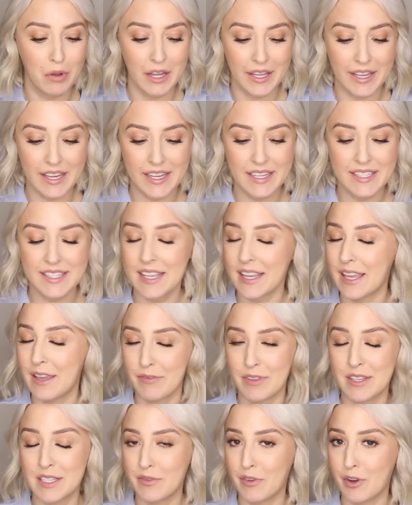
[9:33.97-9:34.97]
Please
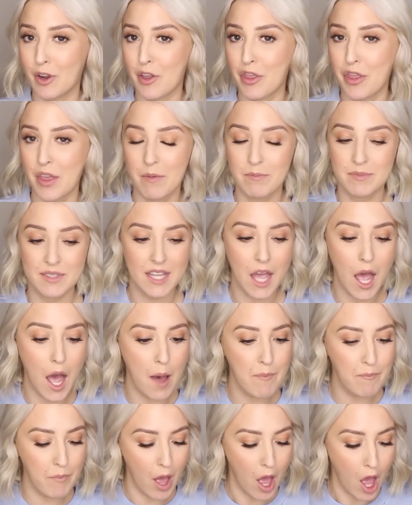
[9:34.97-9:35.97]
give this video a thumbs
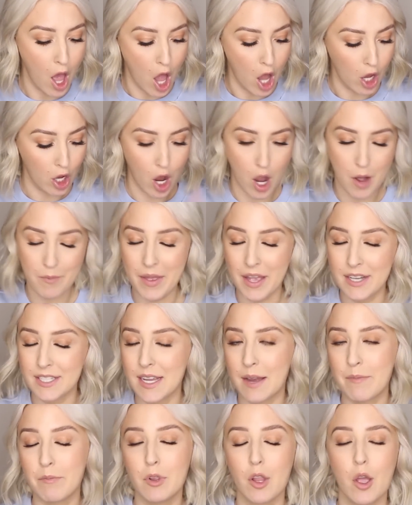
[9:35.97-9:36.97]
up comment
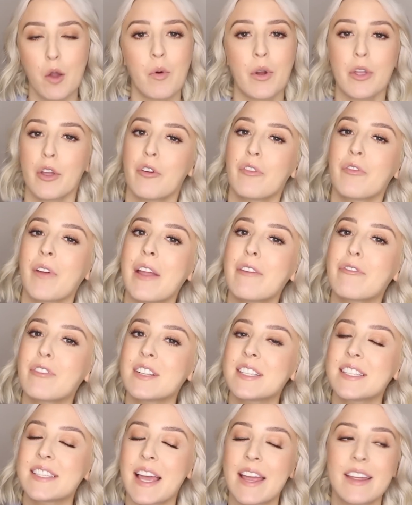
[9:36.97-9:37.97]
down below what your
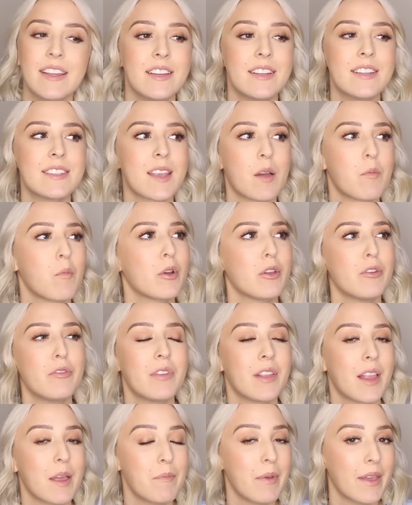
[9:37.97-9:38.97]
favorite set is and what you
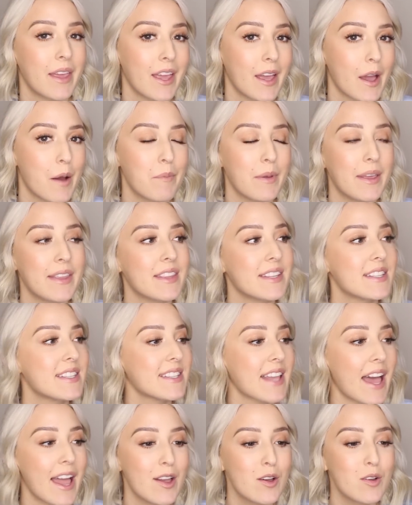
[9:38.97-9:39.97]
feel like picking up in the
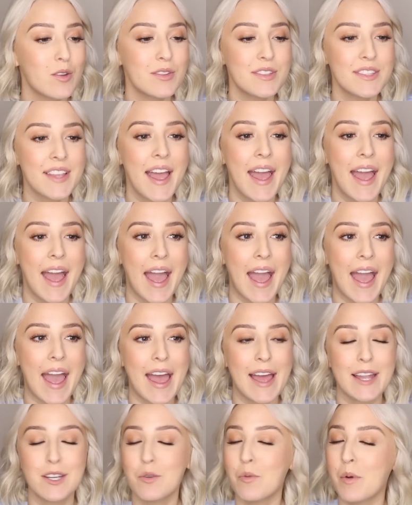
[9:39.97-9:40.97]
sales
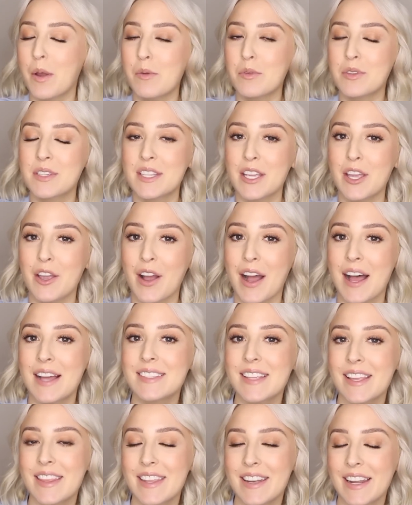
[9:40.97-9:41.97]
and we will see you
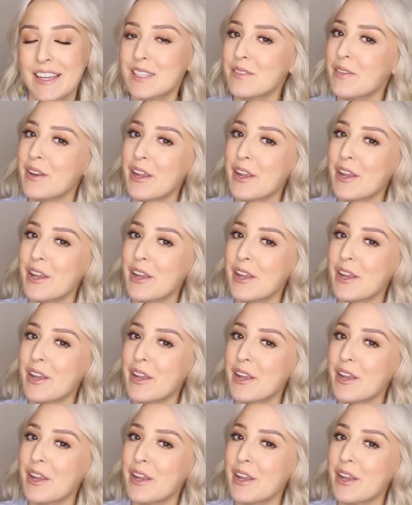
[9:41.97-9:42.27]
guys in the next